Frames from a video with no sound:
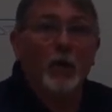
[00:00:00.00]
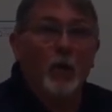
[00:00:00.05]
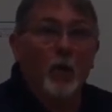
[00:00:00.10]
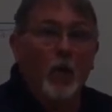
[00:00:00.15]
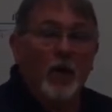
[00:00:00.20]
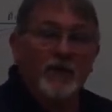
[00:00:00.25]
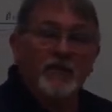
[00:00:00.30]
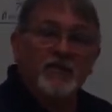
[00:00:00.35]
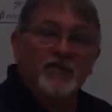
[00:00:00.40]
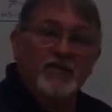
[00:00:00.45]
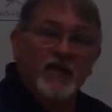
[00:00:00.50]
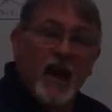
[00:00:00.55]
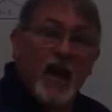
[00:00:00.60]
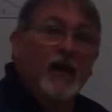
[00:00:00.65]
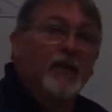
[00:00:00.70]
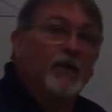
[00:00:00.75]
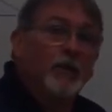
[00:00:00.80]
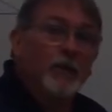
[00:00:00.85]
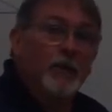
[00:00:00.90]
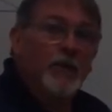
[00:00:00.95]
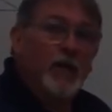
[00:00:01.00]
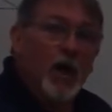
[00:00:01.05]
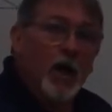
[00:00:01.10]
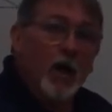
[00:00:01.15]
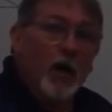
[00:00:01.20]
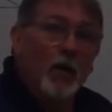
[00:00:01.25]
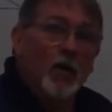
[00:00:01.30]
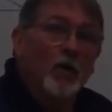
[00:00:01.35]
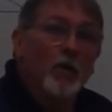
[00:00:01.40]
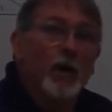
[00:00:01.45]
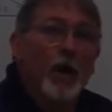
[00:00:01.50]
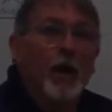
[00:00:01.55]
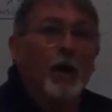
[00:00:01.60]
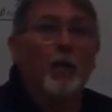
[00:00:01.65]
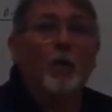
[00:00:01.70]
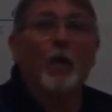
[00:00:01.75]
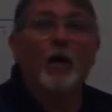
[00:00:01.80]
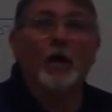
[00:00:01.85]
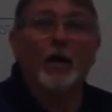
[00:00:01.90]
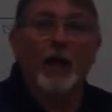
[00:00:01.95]
what side do we know,
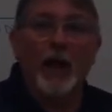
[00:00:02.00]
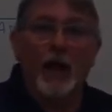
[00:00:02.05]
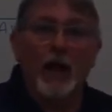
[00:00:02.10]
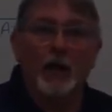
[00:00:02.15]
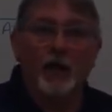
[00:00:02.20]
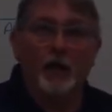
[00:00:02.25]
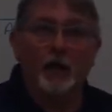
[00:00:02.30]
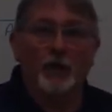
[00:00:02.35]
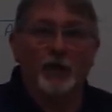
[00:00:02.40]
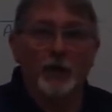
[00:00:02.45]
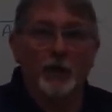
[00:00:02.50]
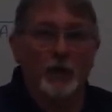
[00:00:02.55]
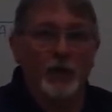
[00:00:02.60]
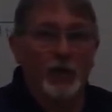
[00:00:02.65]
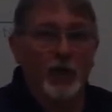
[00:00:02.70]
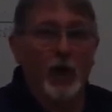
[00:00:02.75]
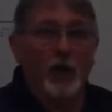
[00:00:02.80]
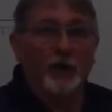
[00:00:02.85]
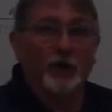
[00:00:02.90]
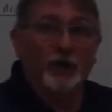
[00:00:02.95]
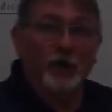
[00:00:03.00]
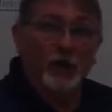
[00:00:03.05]
and what angle do we know.